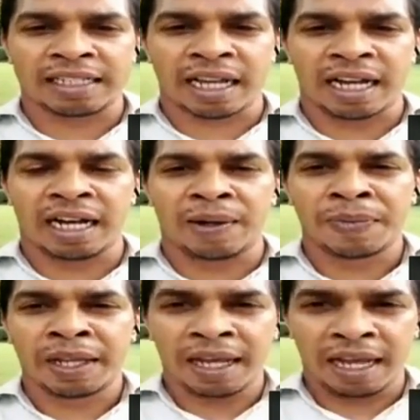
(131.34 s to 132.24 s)
there is
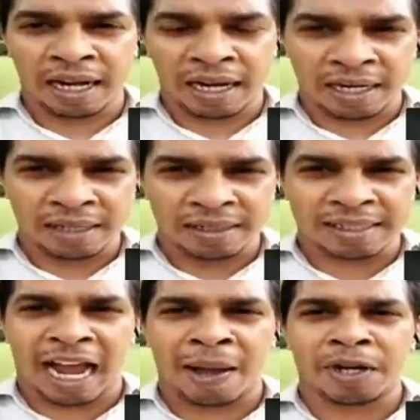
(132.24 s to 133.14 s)
Uh,
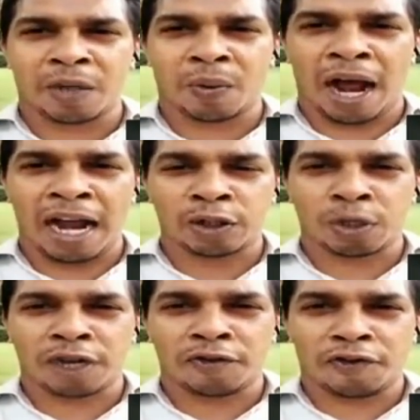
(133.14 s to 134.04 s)
Uh, time
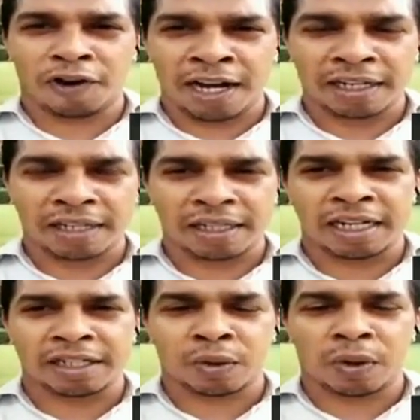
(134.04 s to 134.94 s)
required to
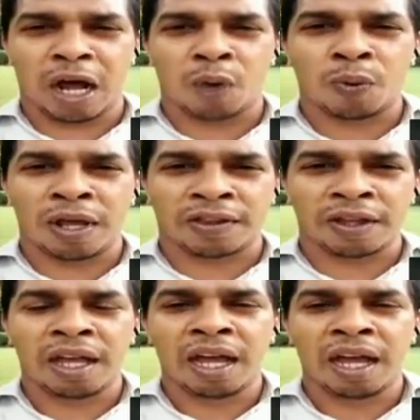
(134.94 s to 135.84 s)
confront Dinesh Arora with